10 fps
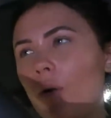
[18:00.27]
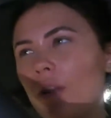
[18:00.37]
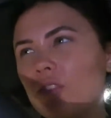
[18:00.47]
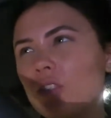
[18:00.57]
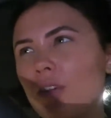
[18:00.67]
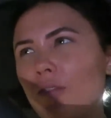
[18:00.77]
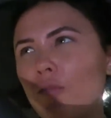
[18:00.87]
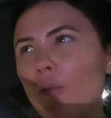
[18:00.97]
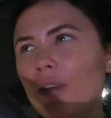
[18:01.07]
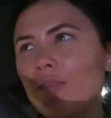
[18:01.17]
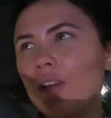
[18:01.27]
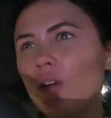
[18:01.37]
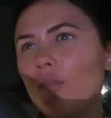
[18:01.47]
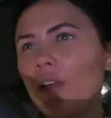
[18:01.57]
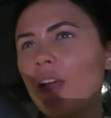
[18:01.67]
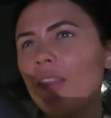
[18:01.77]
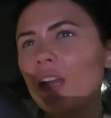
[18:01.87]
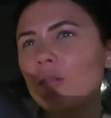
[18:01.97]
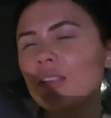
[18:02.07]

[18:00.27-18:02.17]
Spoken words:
and I've just never thought anything of it. And then I